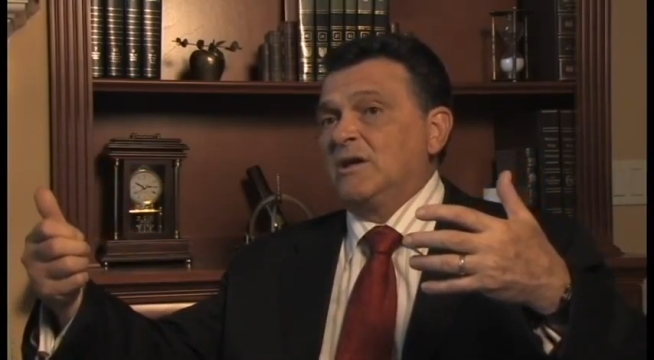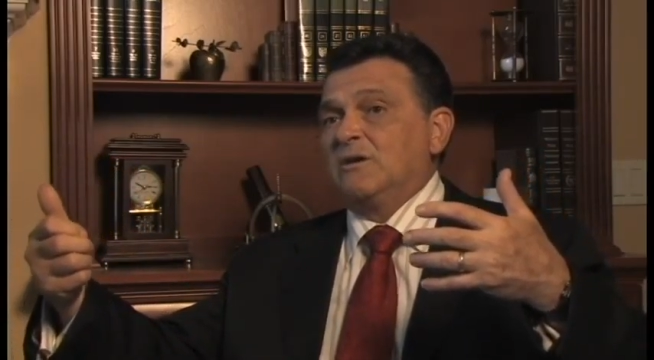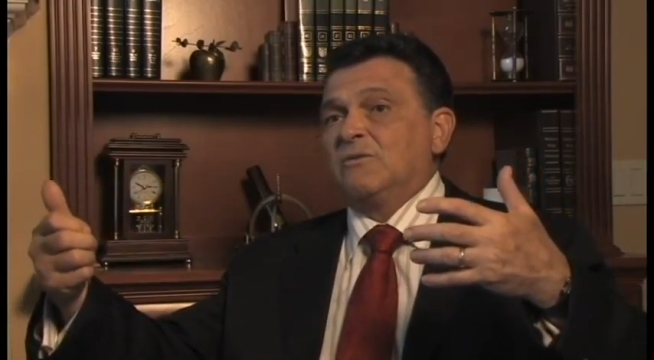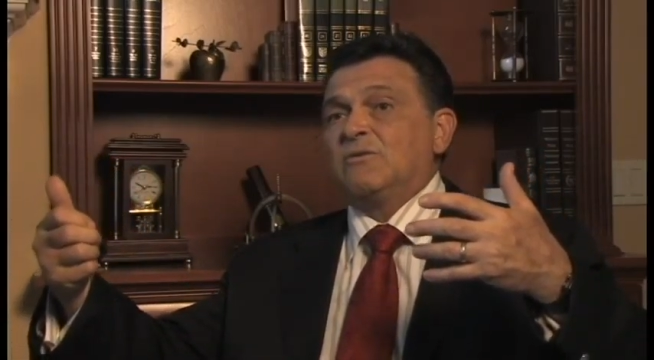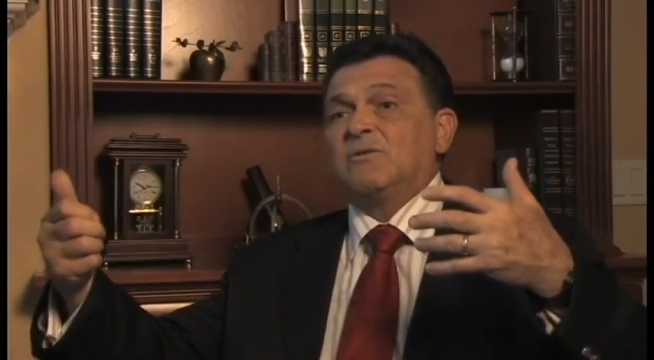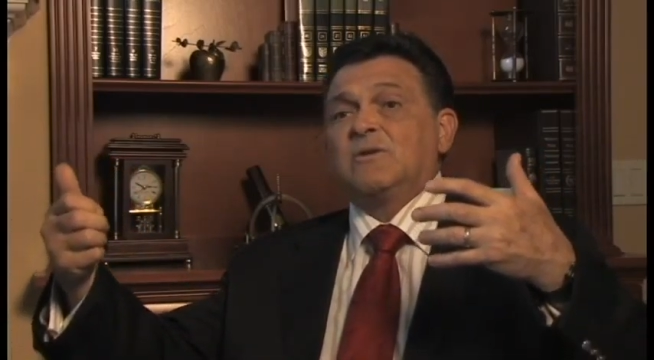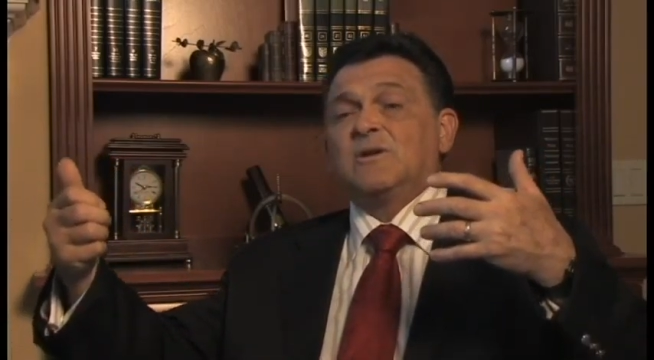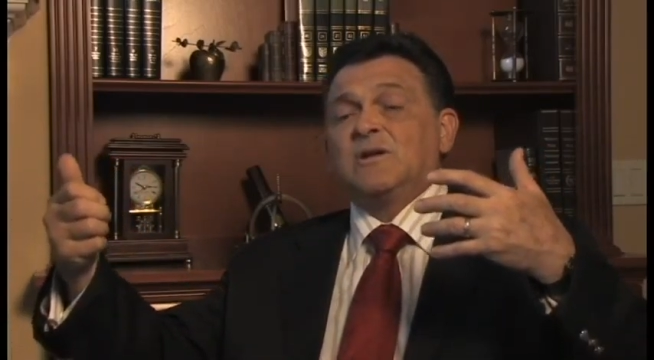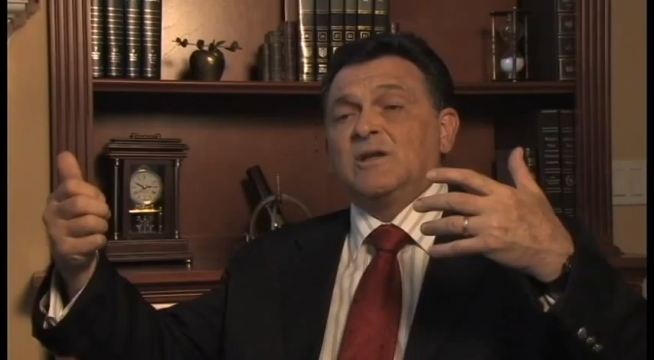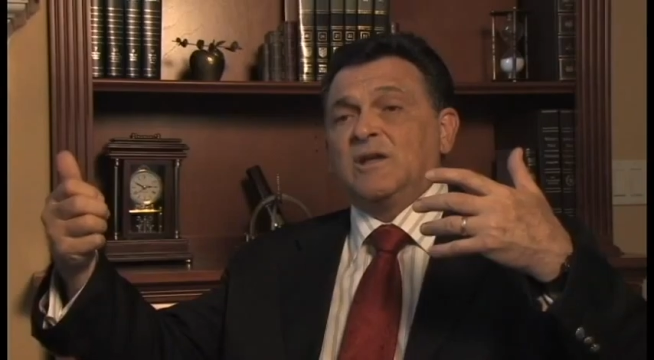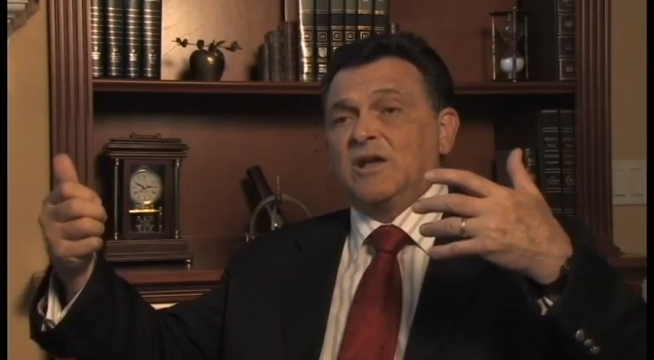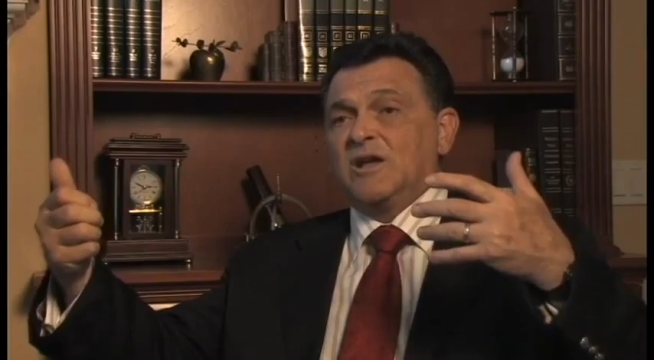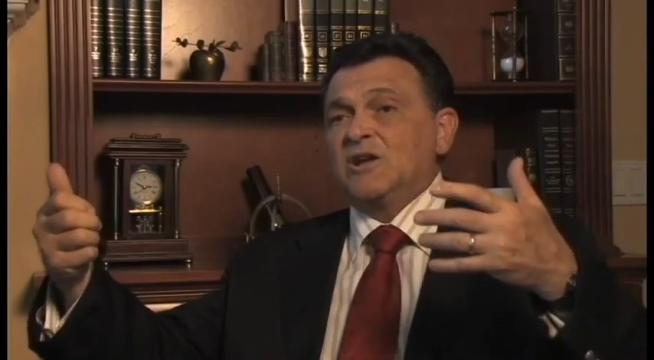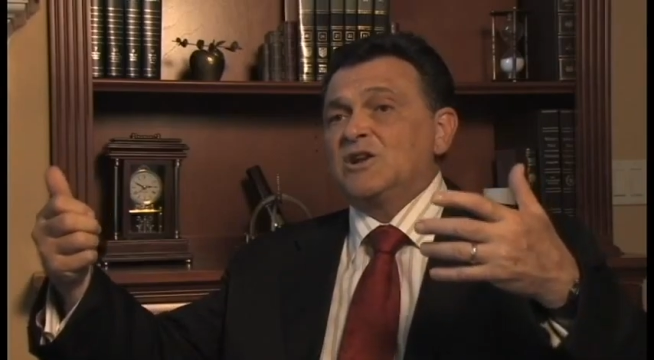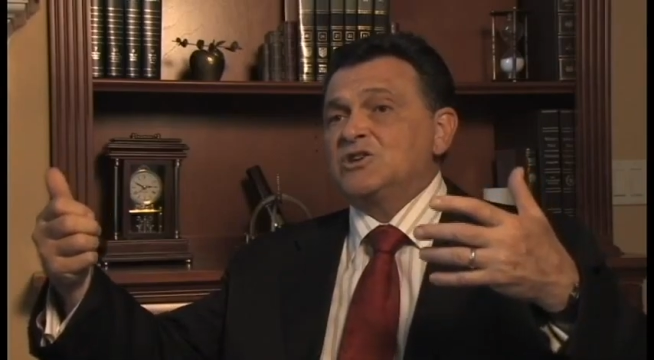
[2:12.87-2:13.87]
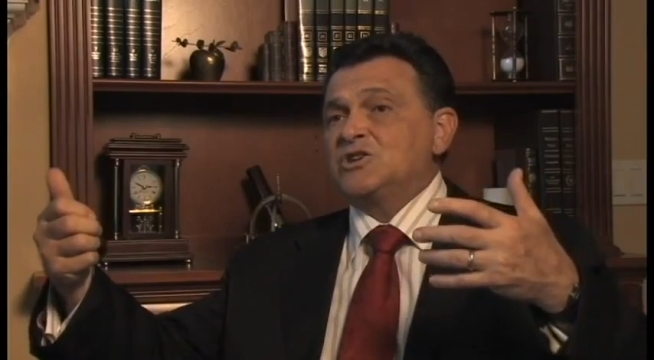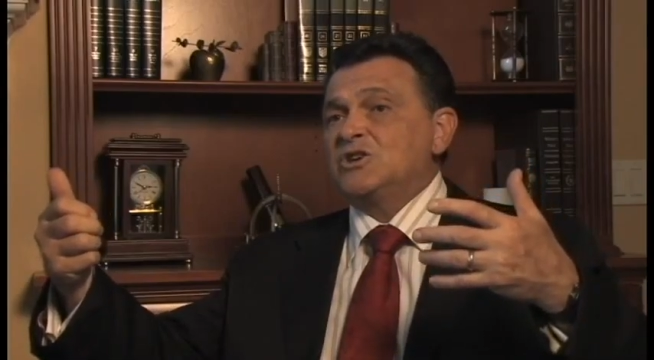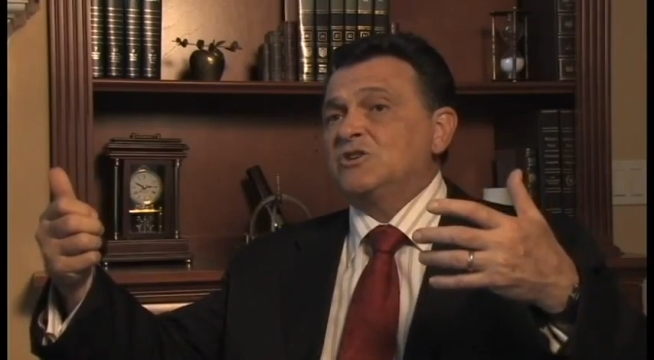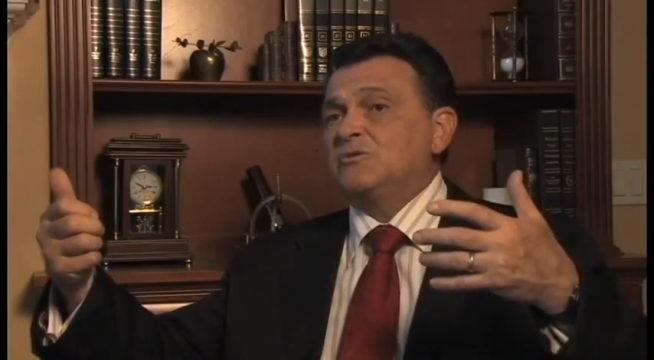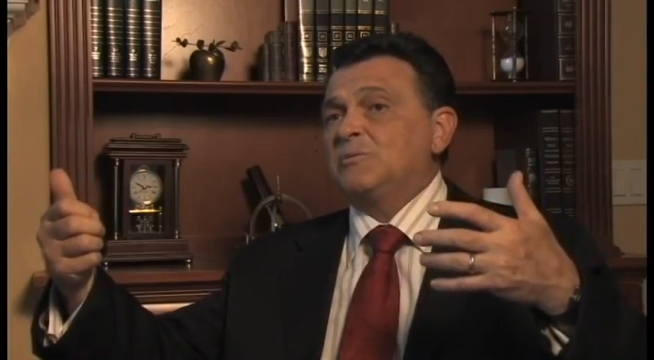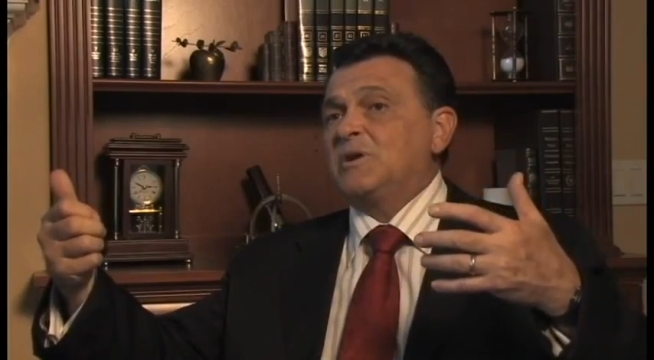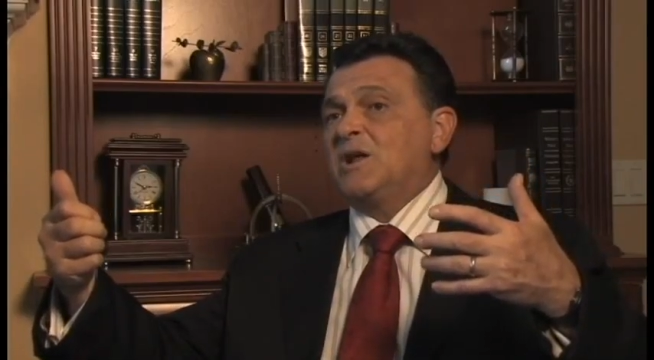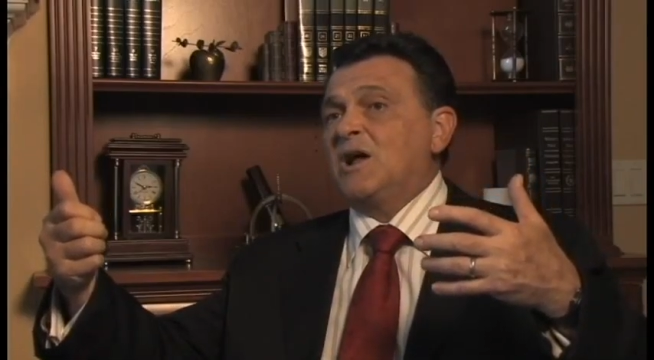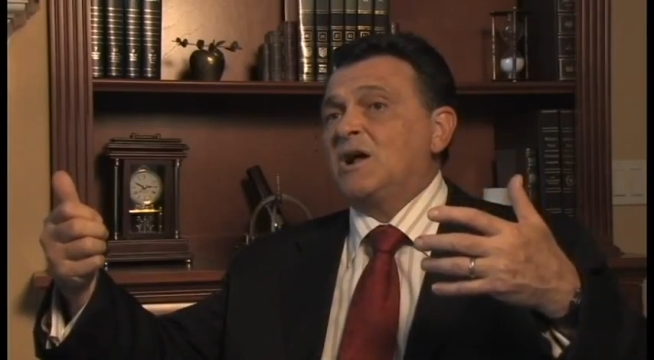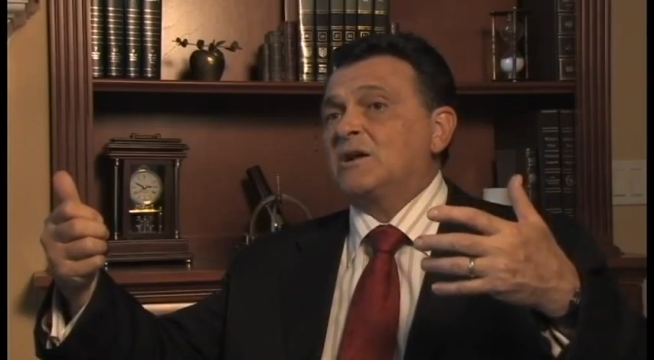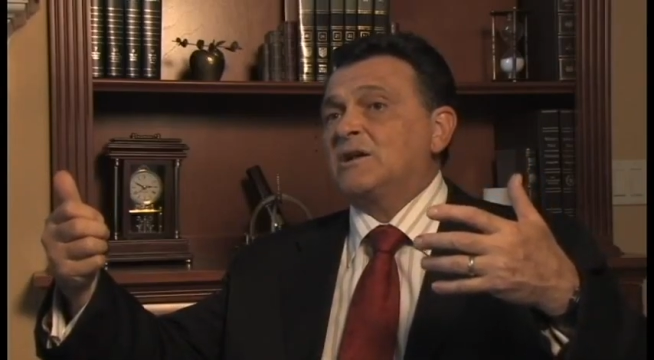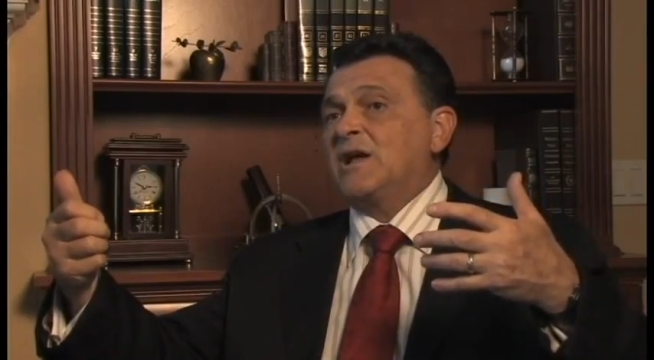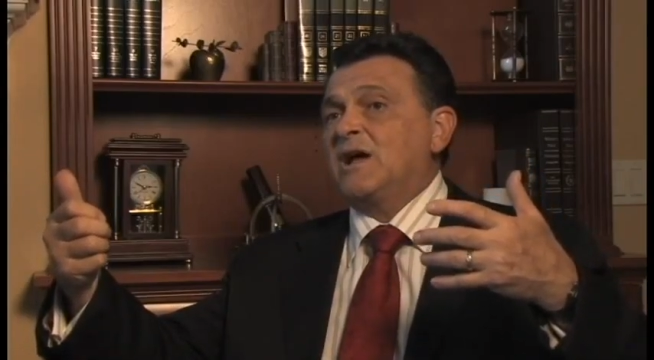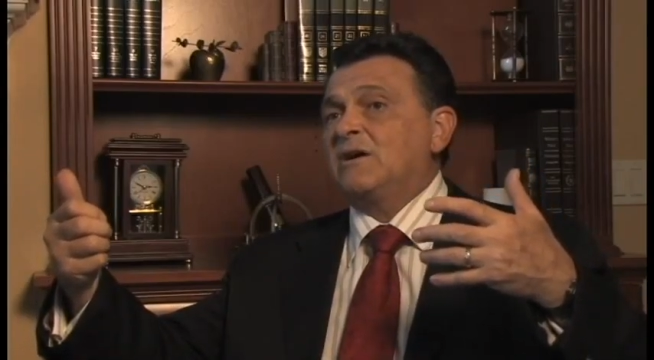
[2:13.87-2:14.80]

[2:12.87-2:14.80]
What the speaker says: If English has been knocked